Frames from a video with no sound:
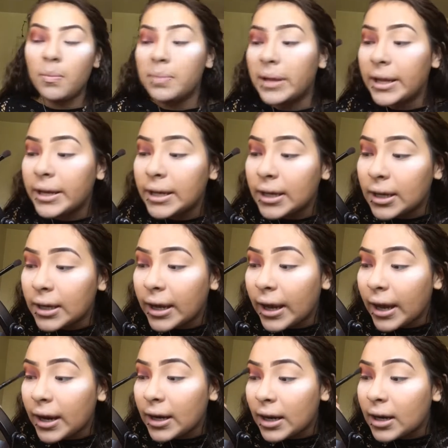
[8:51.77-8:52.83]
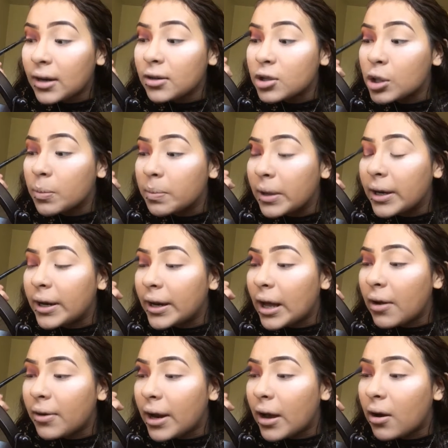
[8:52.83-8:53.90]
blending again, and to blend it
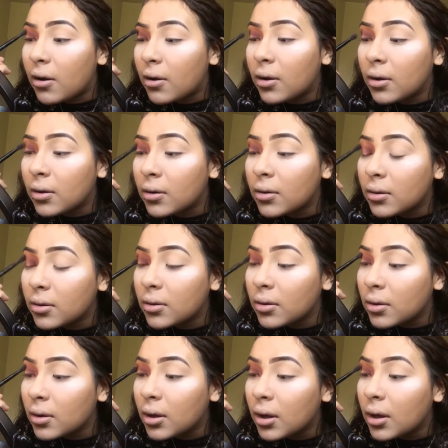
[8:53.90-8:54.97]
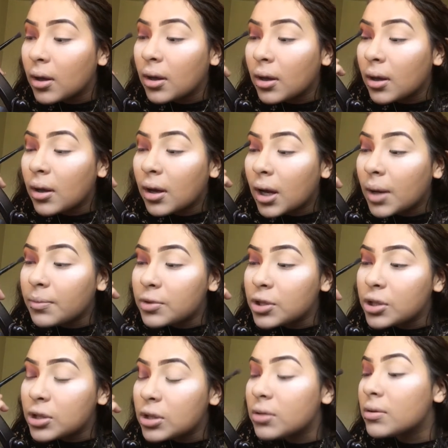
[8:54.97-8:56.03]
out now, I'm
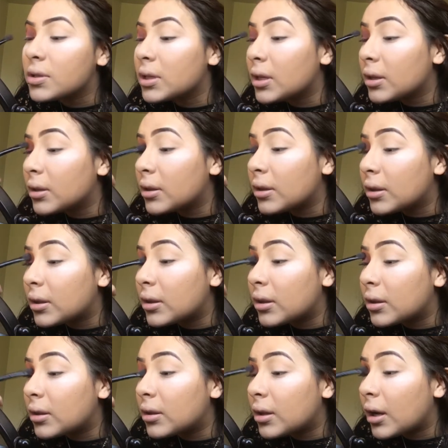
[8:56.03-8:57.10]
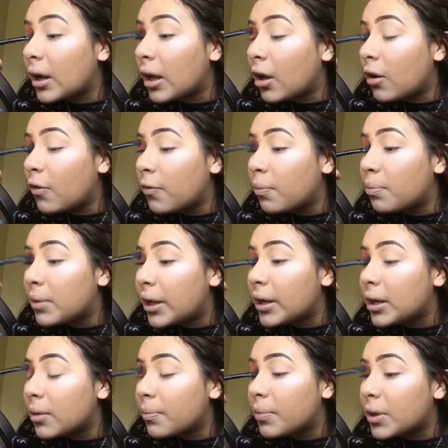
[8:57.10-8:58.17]
just using the ELF
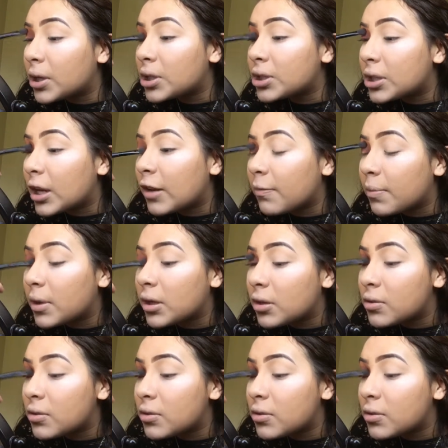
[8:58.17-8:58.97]
blending brush that I've been